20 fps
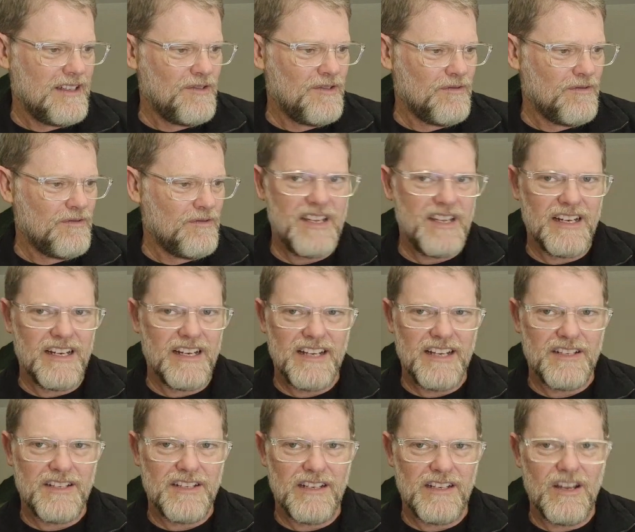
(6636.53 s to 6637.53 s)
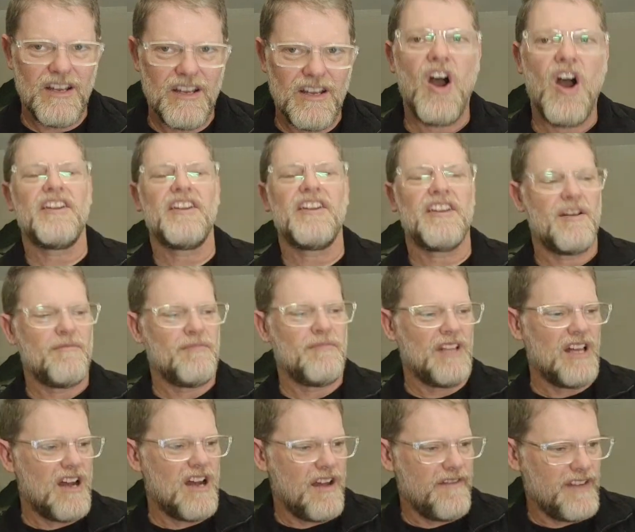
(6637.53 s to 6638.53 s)
Reconnecting. Oh, and I'm
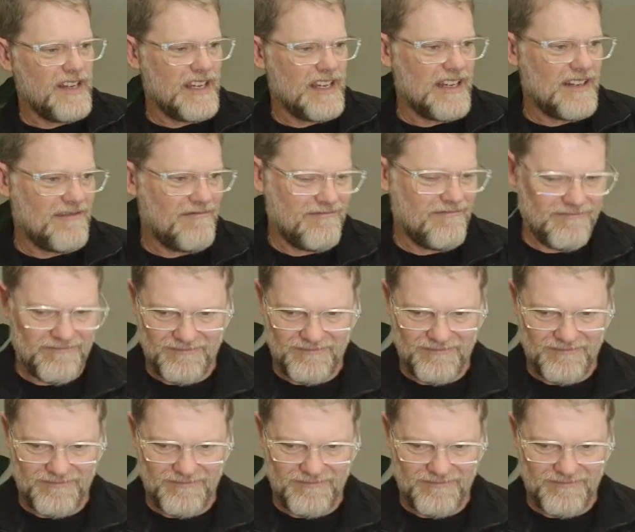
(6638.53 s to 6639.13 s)
live again.